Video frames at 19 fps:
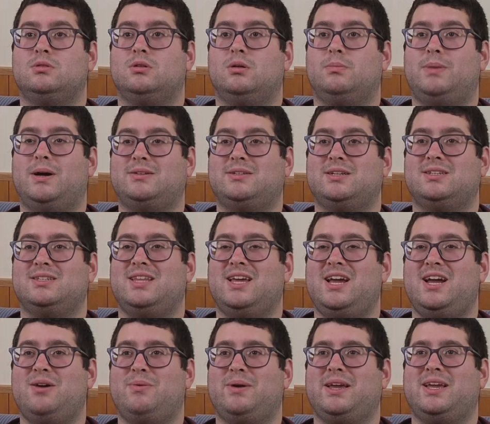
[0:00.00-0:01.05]
But
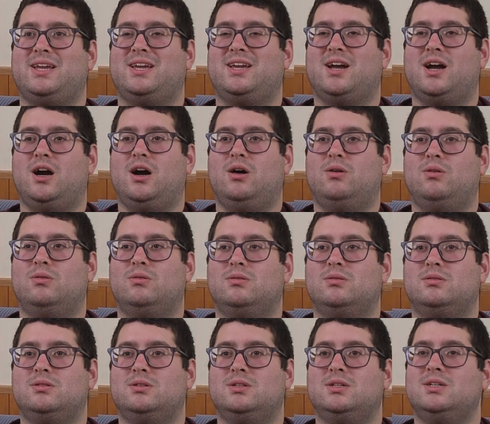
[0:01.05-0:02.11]
there we go.
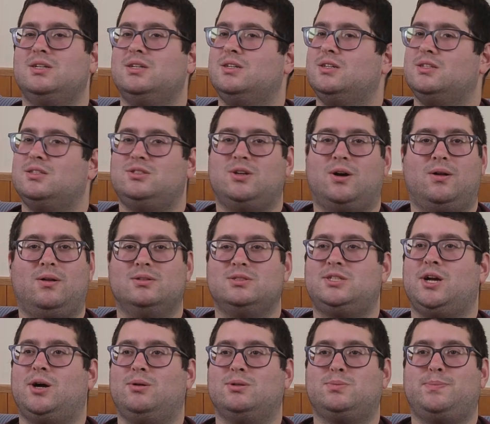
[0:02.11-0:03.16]
Joel,
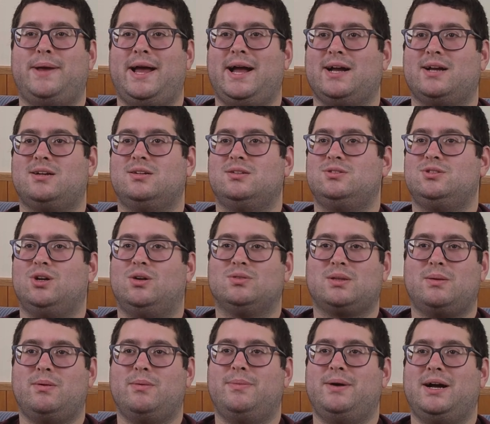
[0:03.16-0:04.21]
Joel's back. Joel's
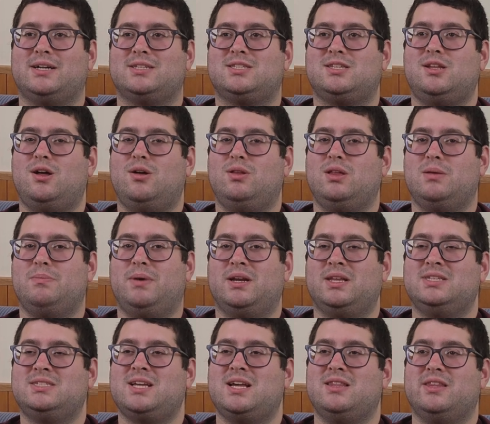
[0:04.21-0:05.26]
coming back slowly, but
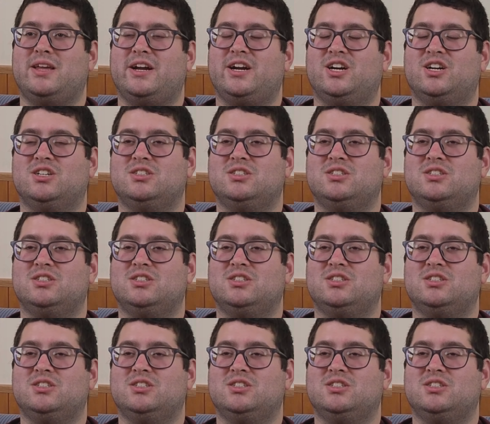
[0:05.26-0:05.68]
he's getting there.